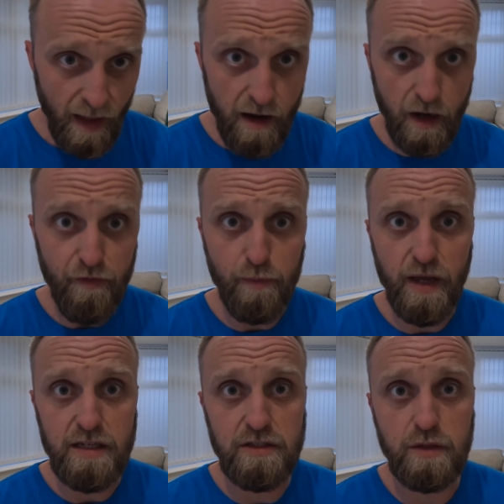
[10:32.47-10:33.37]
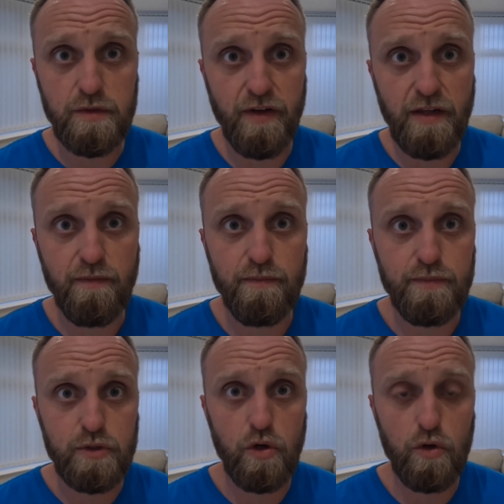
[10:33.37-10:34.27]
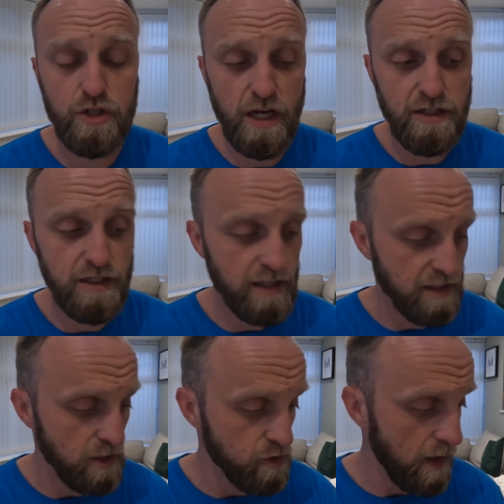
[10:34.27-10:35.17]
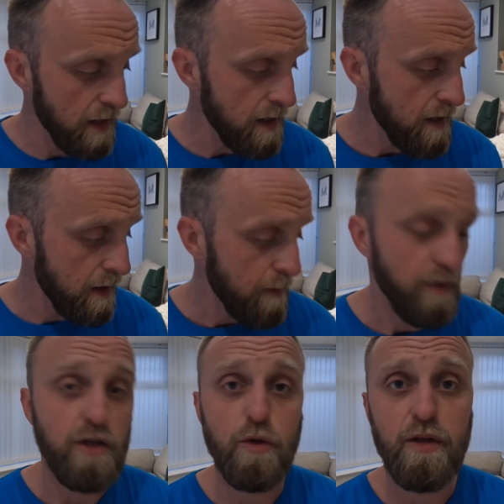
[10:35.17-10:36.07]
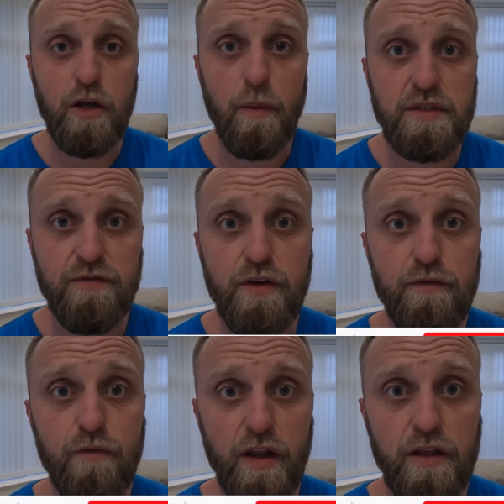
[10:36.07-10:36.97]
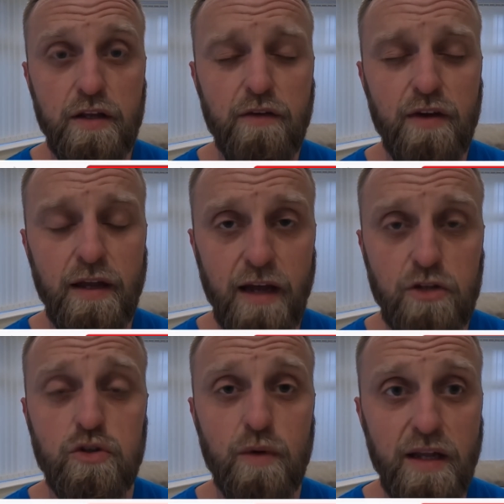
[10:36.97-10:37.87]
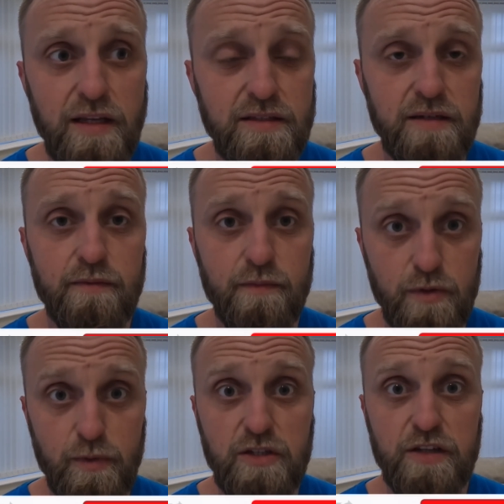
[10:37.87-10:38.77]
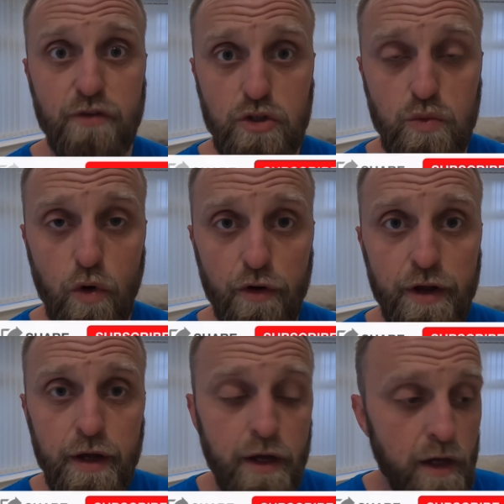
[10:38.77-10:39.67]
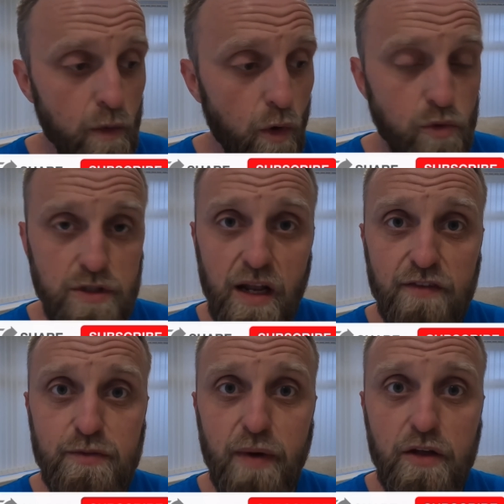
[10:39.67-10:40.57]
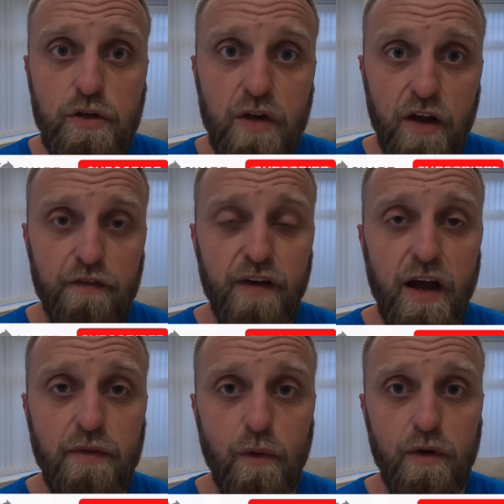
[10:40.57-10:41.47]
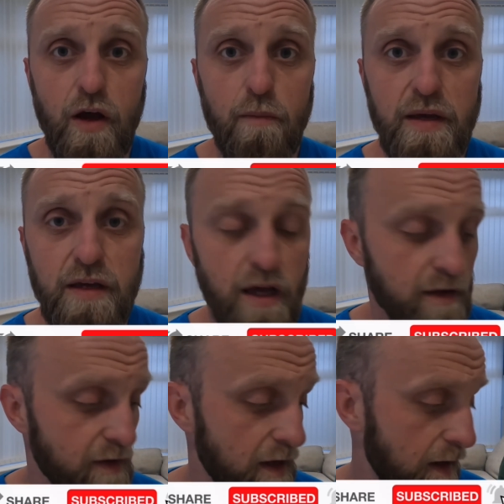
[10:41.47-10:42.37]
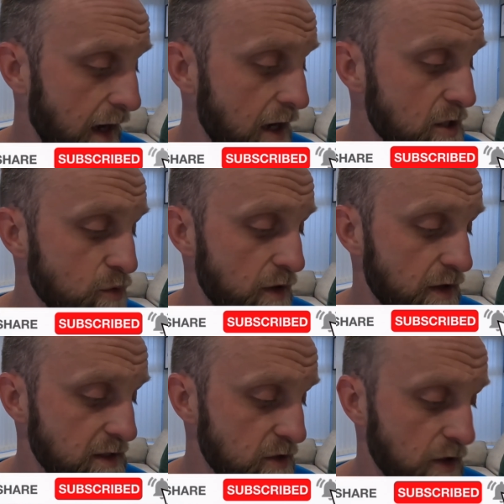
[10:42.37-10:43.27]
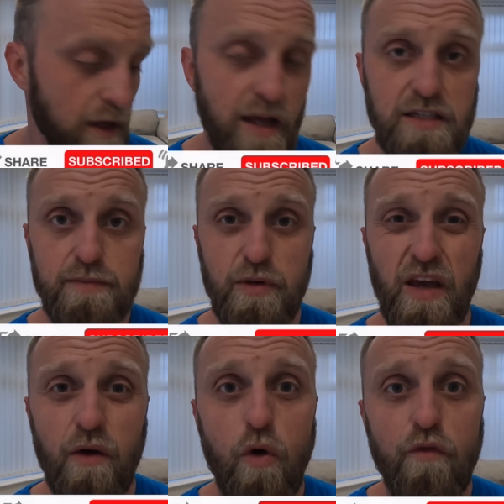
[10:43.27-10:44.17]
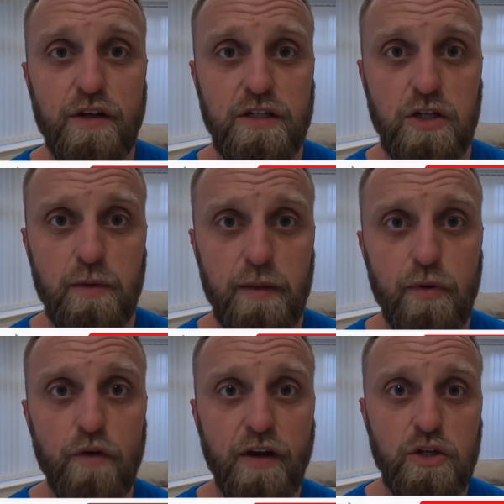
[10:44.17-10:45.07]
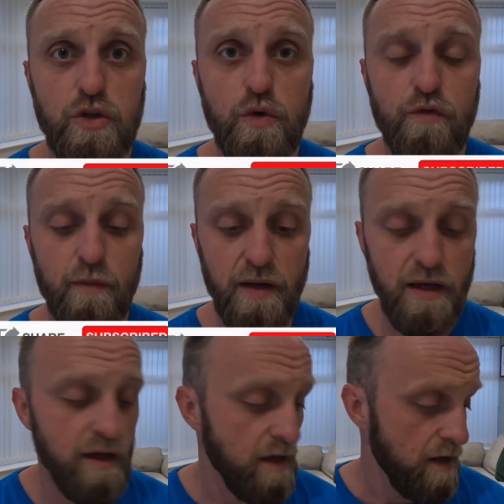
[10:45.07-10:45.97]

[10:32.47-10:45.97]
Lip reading: I'll give updates in terms of any score changes, etc. But yeah, drop in the comments if you've run the Deviate Nitro Elite, especially the version 1. What was the lifespan you kind of found? That will help me kind of gauge where this is going to last. But yeah, hopefully this is going to be the perfect shoe for me